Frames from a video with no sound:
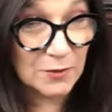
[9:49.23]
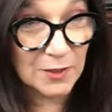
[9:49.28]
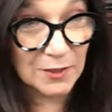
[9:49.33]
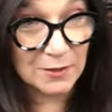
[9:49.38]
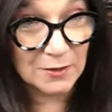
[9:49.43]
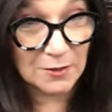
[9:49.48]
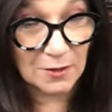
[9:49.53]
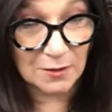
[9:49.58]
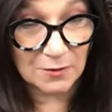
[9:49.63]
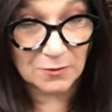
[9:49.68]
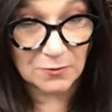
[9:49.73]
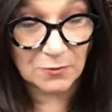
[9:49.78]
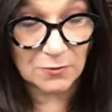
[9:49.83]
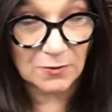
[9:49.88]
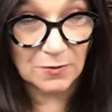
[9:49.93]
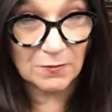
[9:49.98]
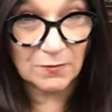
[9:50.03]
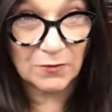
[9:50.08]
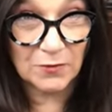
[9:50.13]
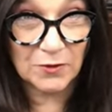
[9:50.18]

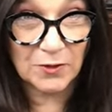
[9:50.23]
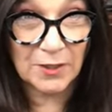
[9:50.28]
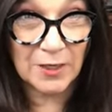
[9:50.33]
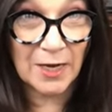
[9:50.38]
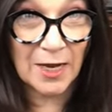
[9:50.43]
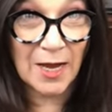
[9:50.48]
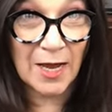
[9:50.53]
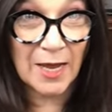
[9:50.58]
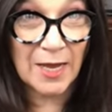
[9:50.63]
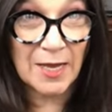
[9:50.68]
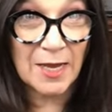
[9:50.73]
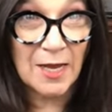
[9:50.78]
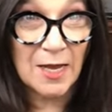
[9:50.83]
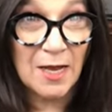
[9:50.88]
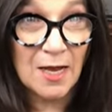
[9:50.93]
testosterone if you're a guy.